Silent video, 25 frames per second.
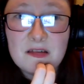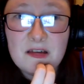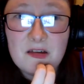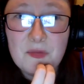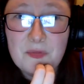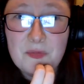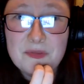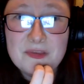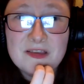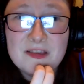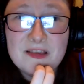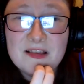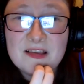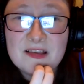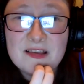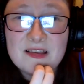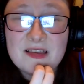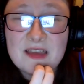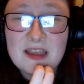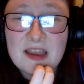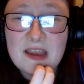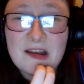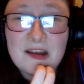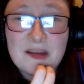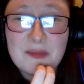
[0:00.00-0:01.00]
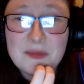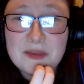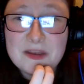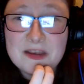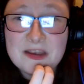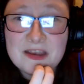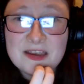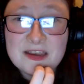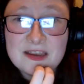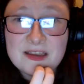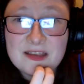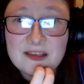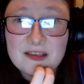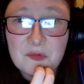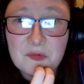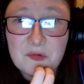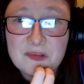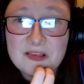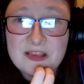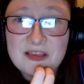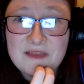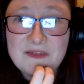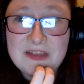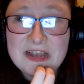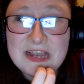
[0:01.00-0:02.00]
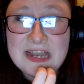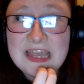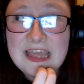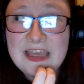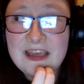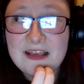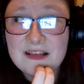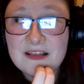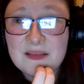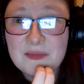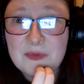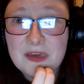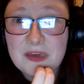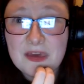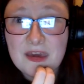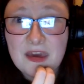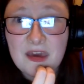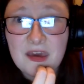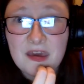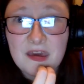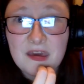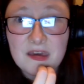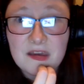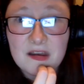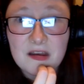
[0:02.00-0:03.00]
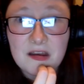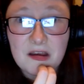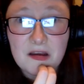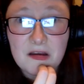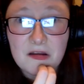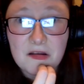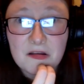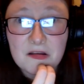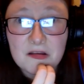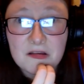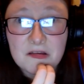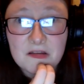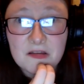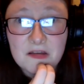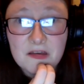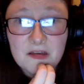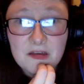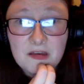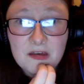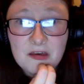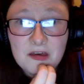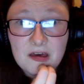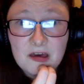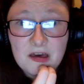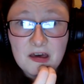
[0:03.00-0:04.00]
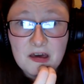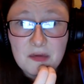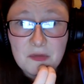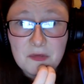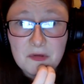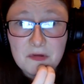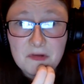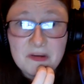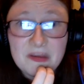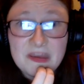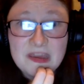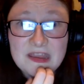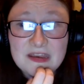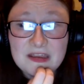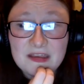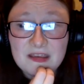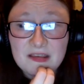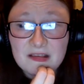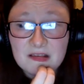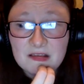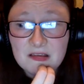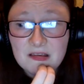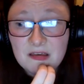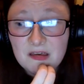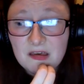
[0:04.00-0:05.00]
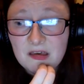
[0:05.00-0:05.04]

up until like the early mid '90s, it wasn't even legal to be gay in Ireland, um, or '80s.